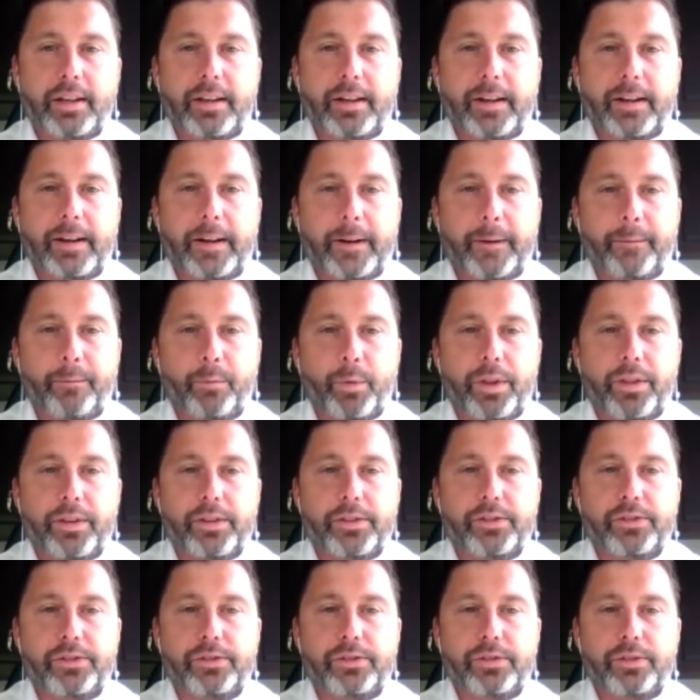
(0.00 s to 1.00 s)
when
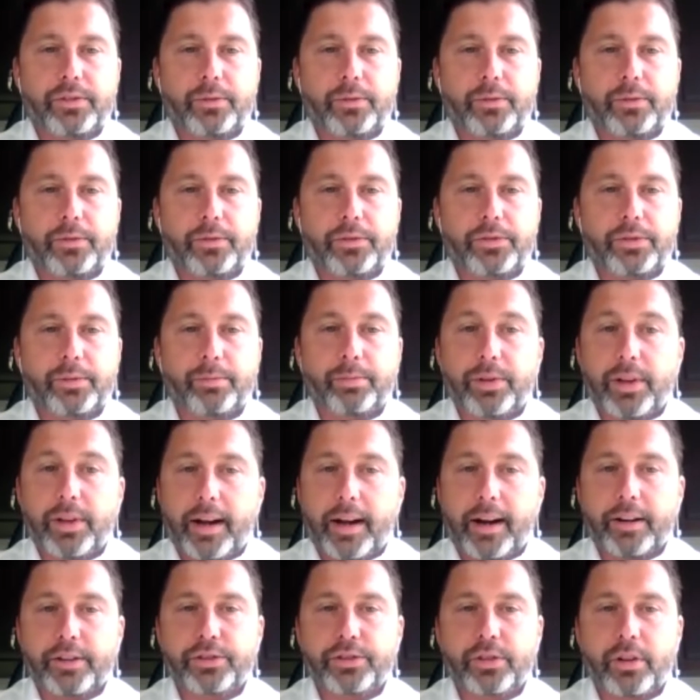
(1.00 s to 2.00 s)
this
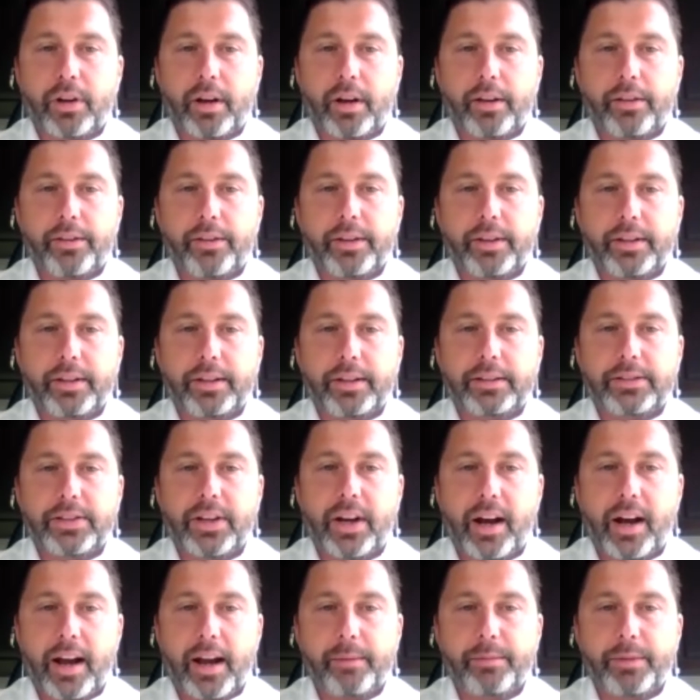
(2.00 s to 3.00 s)
supplier saw the
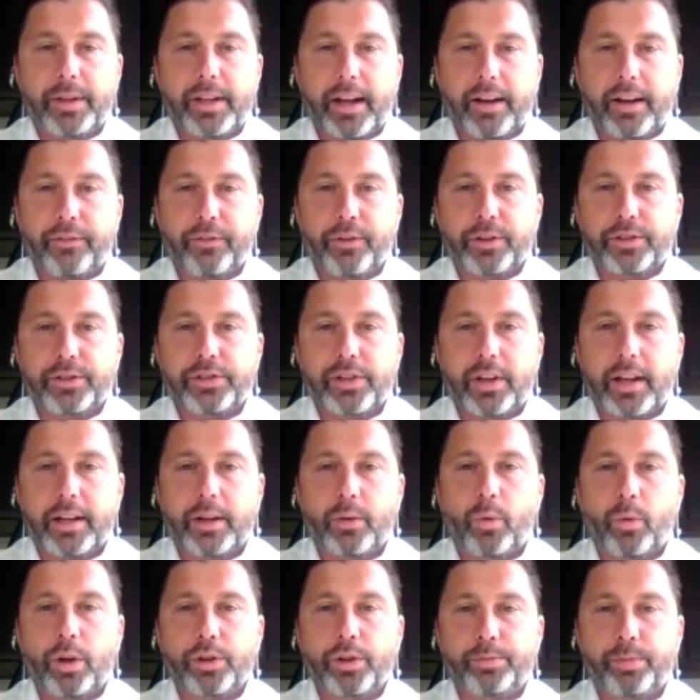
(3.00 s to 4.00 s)
time, the efforts
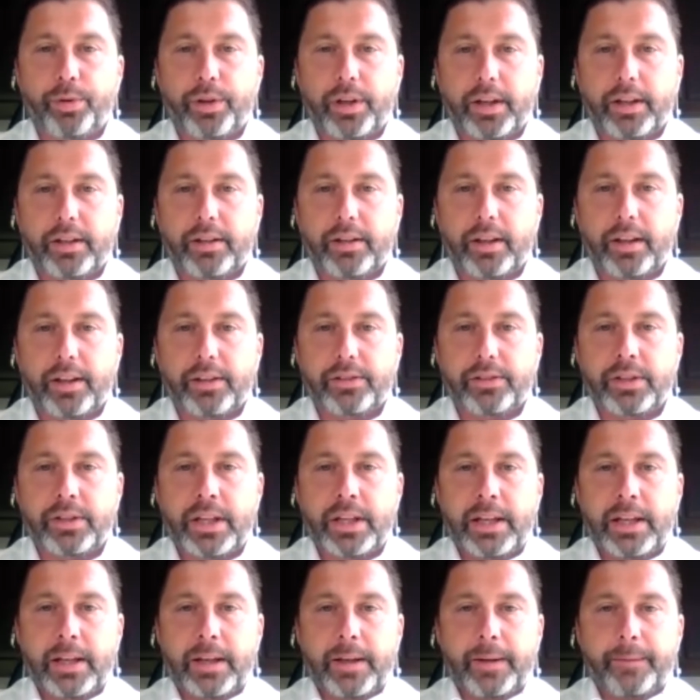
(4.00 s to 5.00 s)
Honeywell's putting into
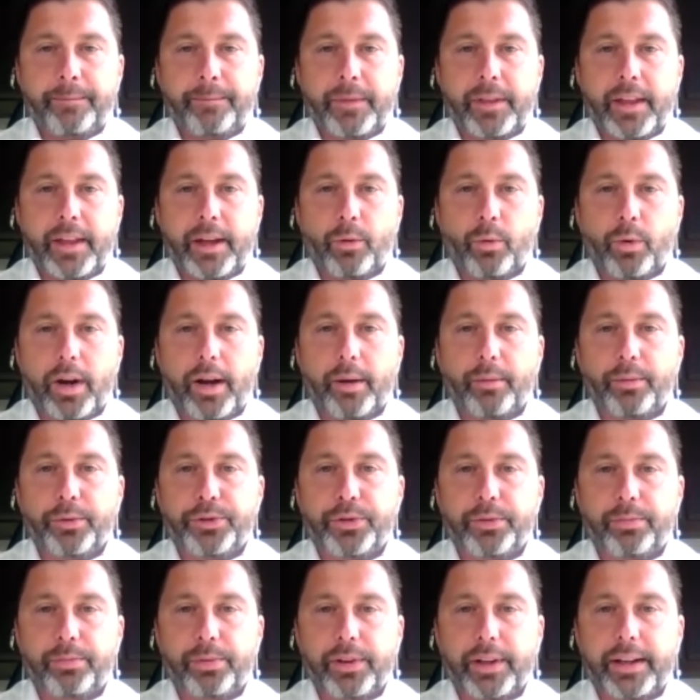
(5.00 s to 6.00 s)
this. They were able
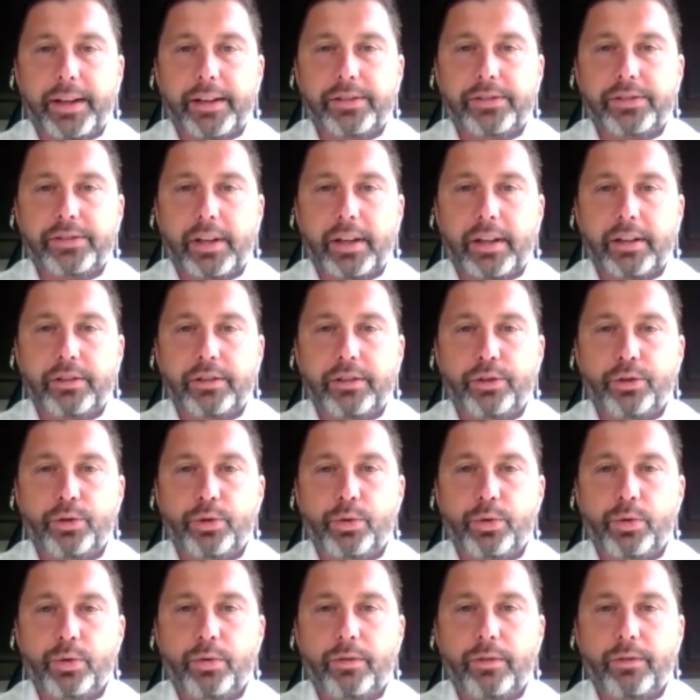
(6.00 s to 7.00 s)
to place a
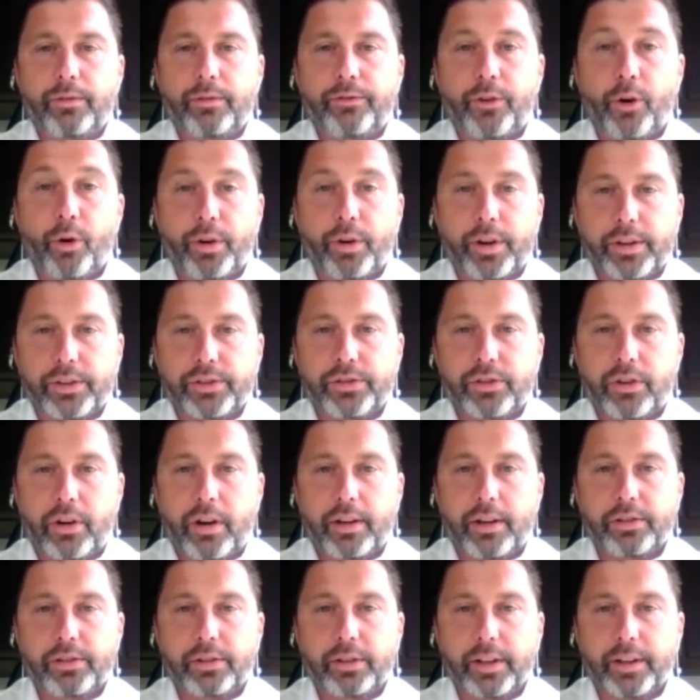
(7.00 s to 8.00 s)
new focus
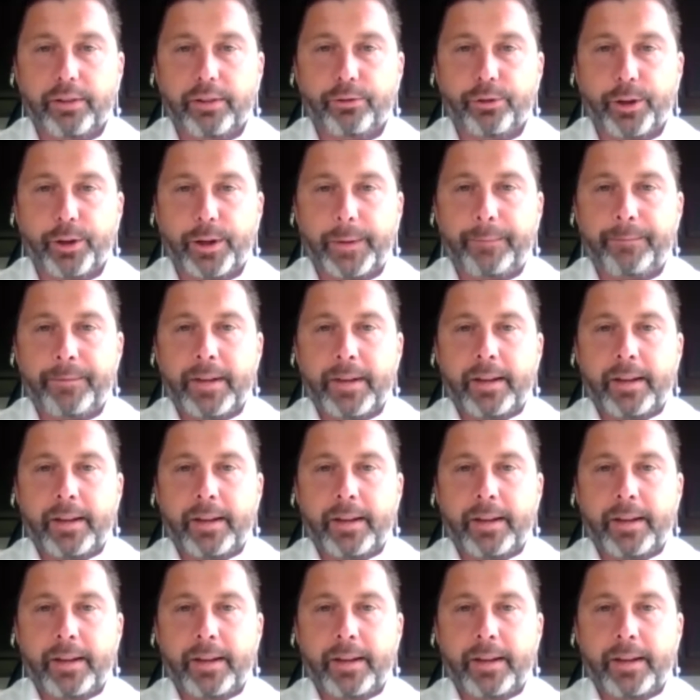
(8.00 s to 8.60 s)
on delivery.